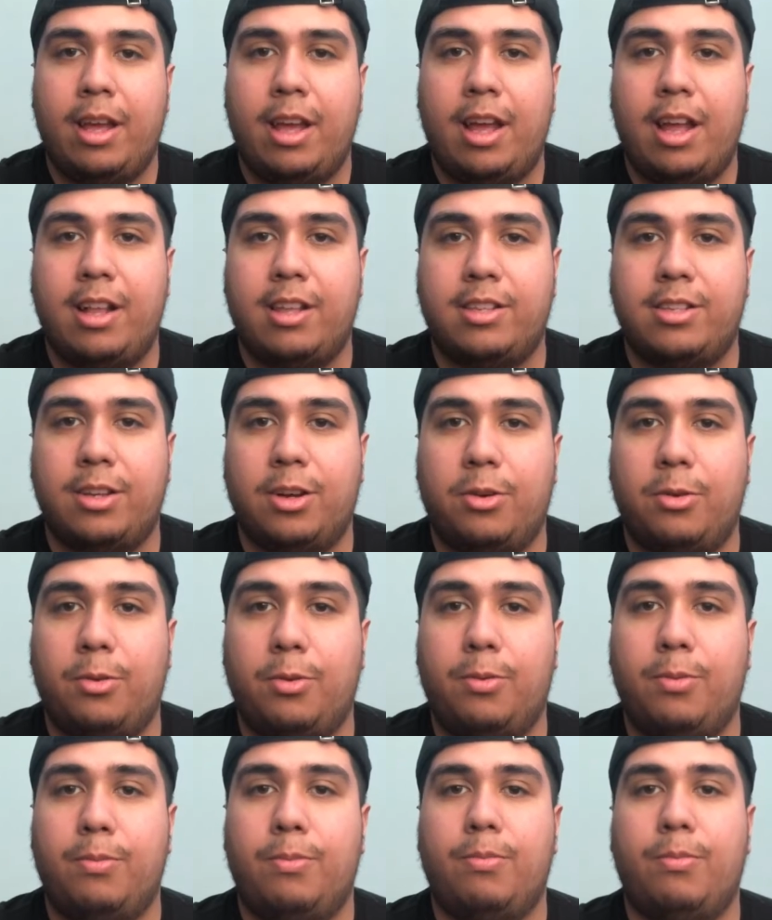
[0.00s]
And
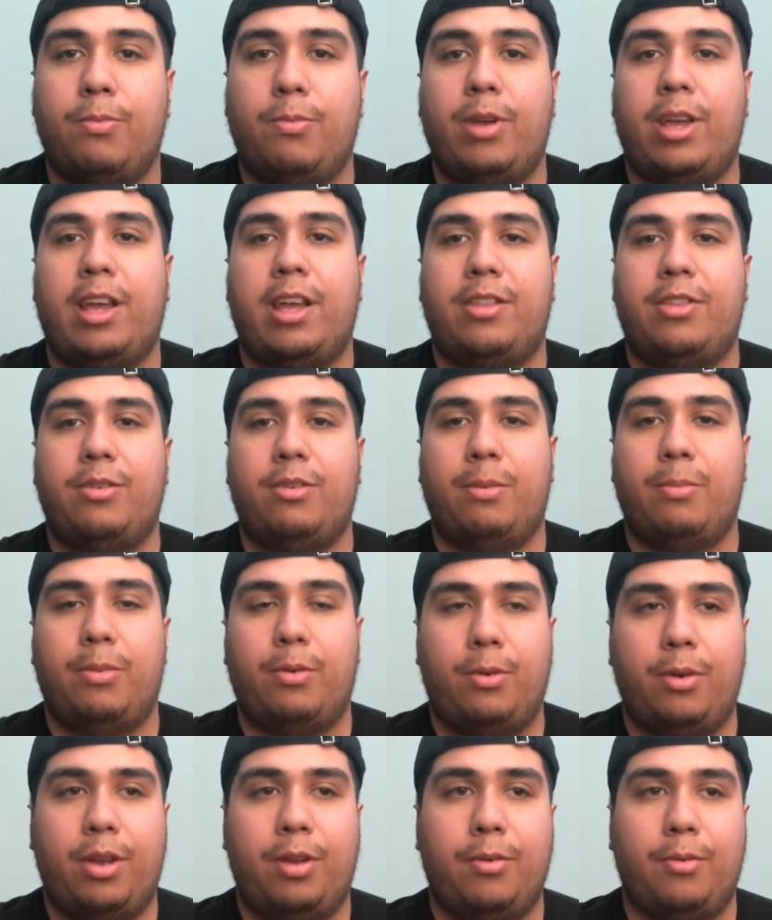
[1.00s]
so we get to a
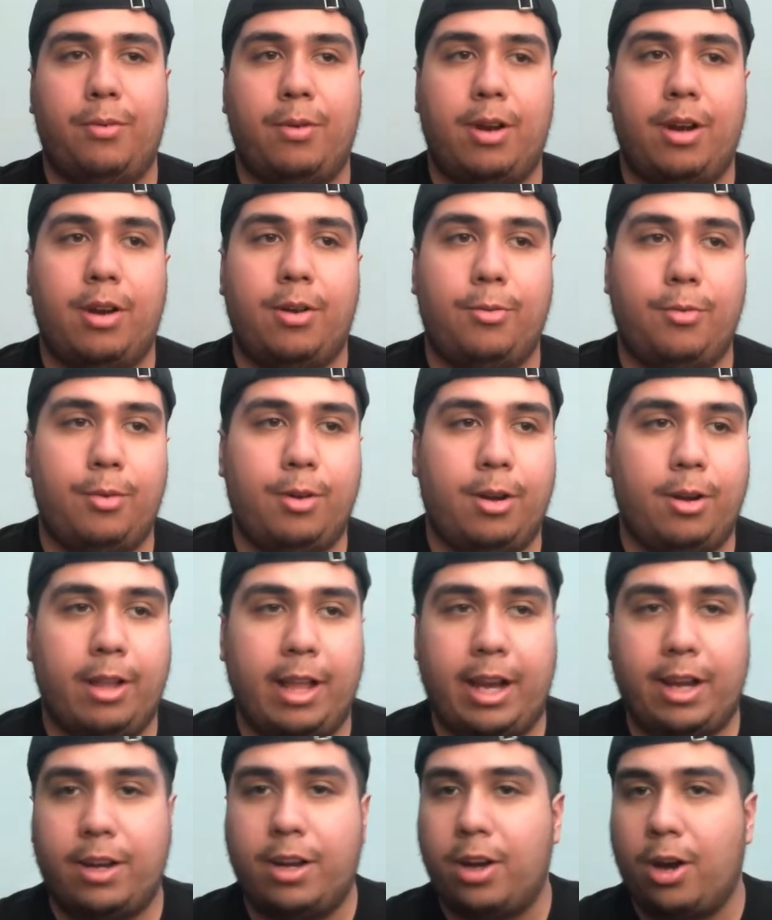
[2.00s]
point where we're
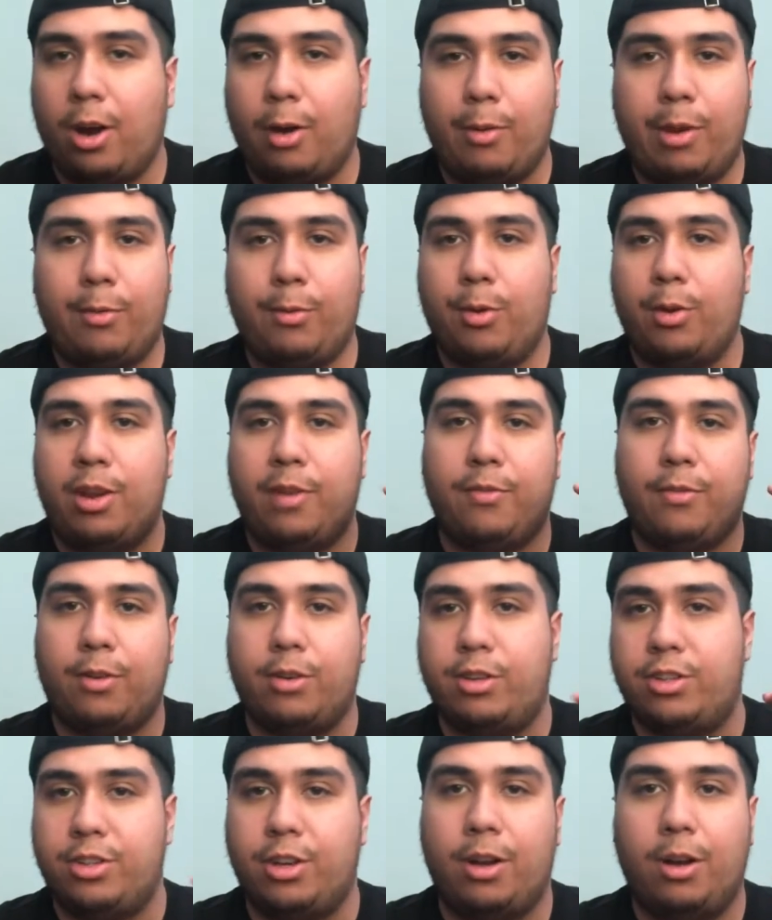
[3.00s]
like, are we rooting
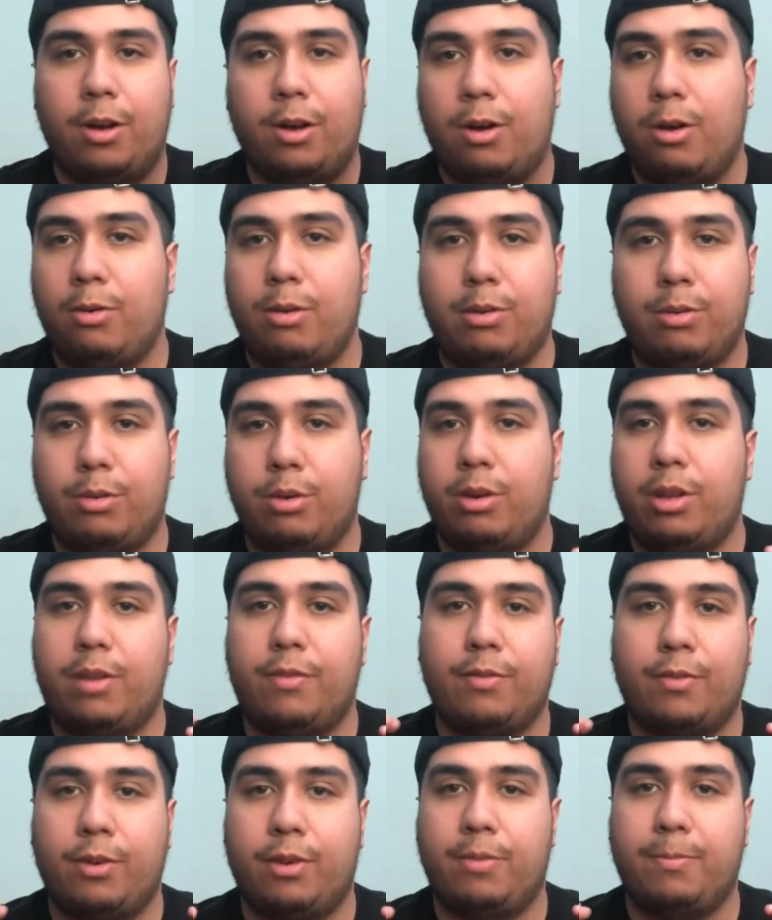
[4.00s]
for Joe? Are we
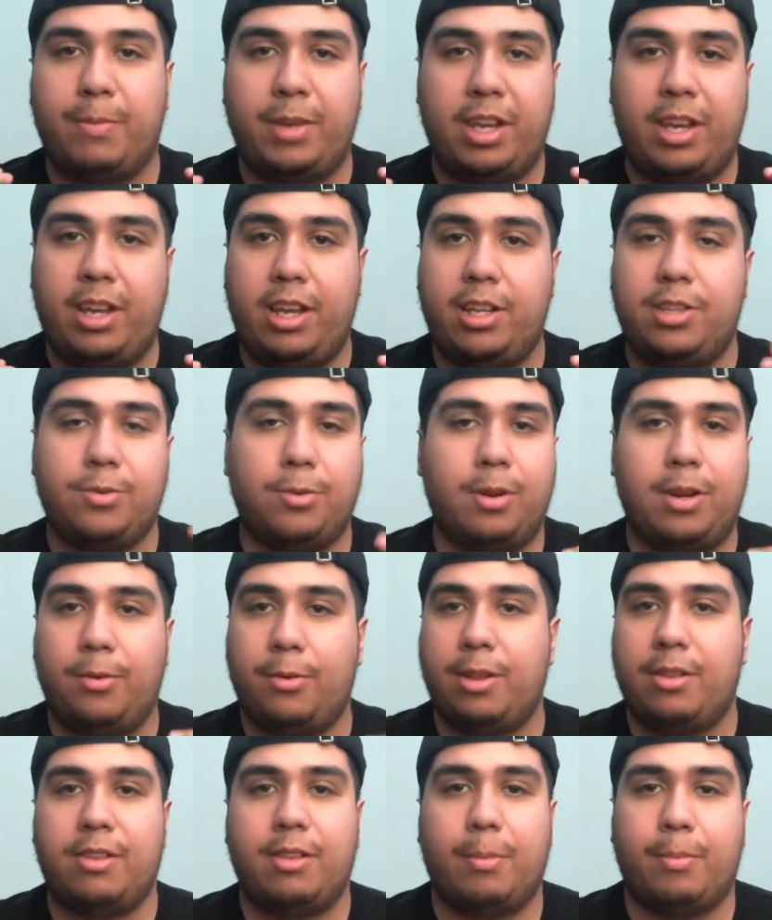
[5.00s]
rooting for Peach?
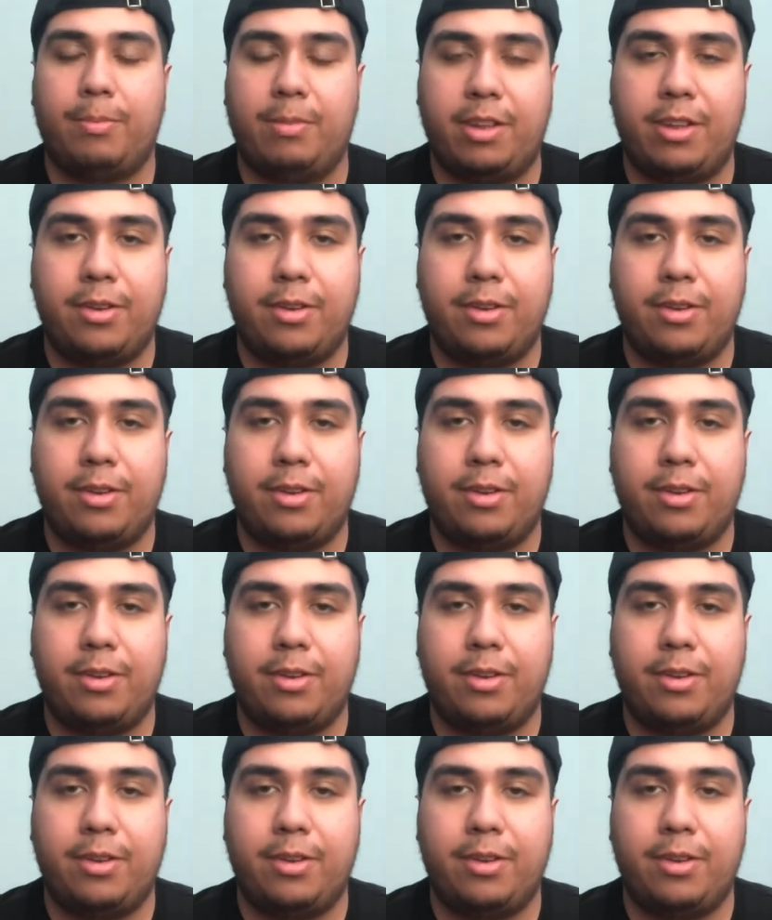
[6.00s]
What's the